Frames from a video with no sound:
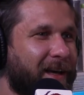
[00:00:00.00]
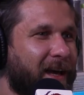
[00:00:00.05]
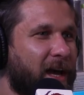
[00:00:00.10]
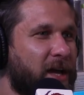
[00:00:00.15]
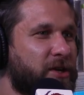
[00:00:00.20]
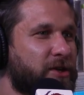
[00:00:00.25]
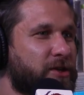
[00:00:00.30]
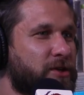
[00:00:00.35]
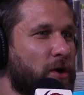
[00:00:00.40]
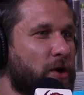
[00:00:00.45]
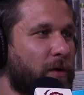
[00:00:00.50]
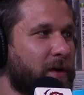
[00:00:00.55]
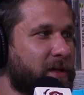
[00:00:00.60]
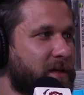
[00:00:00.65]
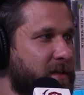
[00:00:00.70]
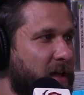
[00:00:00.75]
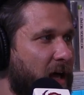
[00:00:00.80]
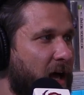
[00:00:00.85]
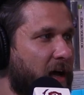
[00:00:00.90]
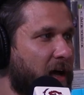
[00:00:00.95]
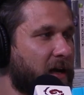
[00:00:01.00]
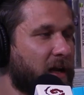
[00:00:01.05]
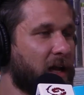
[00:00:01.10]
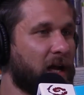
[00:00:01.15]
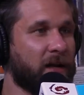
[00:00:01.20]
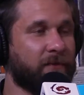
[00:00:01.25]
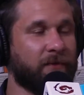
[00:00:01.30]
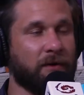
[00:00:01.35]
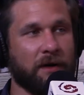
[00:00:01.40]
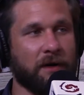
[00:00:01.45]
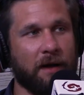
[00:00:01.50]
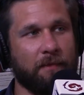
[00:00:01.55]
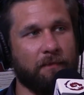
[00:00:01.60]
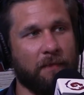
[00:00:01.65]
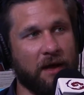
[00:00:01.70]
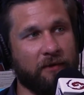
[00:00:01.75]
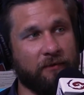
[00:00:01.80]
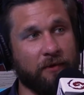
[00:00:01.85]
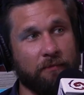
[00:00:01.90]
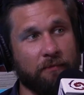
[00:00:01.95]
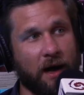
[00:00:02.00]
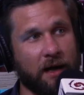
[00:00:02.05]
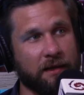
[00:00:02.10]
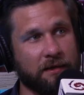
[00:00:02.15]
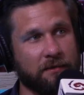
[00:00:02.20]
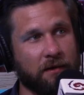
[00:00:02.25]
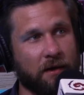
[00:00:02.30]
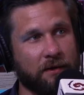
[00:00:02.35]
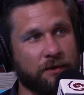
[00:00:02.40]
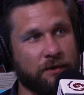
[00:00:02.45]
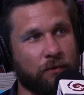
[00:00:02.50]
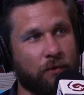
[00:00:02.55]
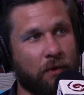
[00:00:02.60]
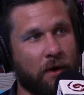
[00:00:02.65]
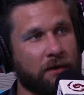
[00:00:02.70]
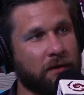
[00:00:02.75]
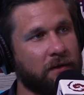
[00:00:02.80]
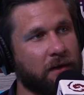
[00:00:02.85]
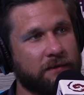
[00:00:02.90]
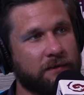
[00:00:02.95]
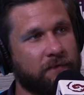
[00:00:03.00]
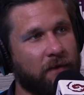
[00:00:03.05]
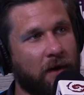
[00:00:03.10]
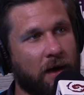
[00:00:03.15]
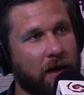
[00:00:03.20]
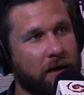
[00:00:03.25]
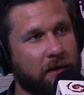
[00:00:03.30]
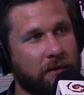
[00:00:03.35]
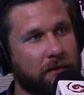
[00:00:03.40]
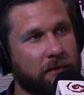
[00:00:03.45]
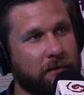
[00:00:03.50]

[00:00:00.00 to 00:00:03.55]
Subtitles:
And just notice that. And if your mind starts to wander, that's fine.